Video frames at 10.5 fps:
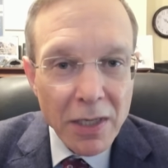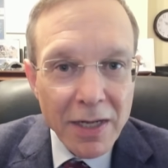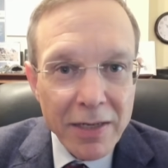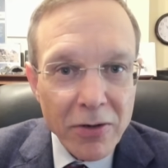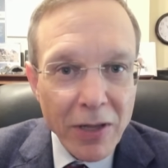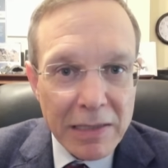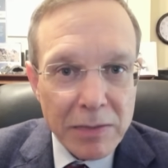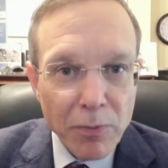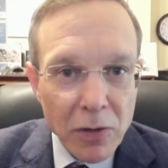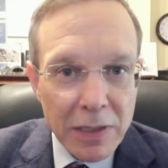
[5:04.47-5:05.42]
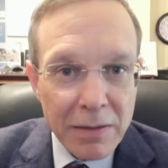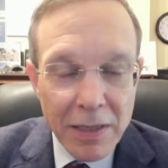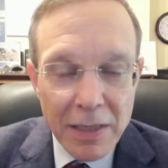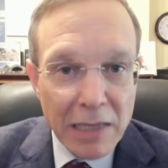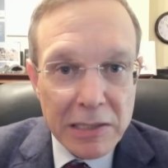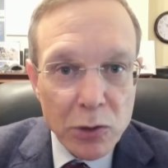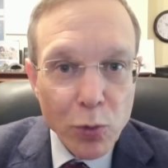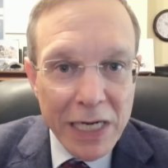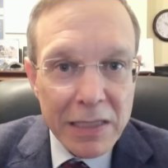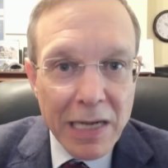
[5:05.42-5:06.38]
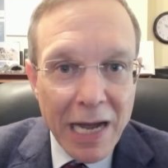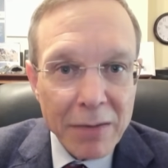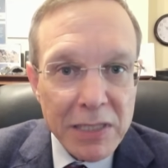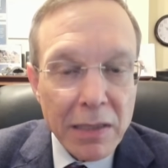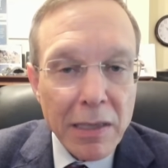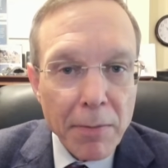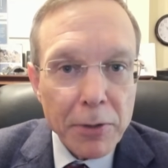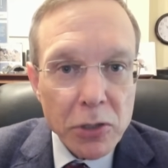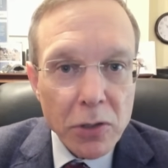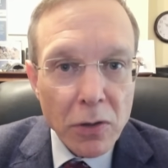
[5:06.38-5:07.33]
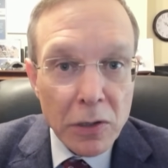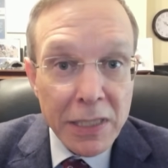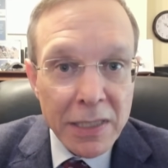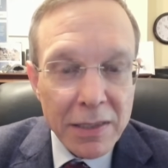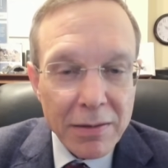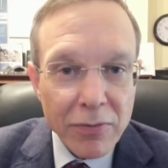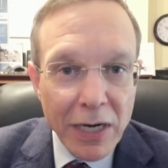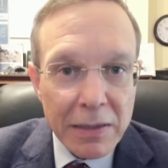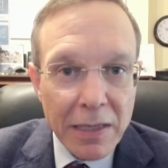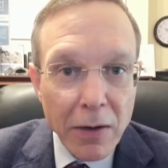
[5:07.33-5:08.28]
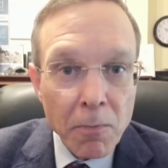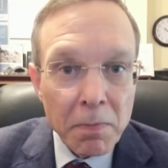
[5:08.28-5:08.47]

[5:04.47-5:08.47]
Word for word: You know, that's more than that's 20 times the temperature on Earth right now.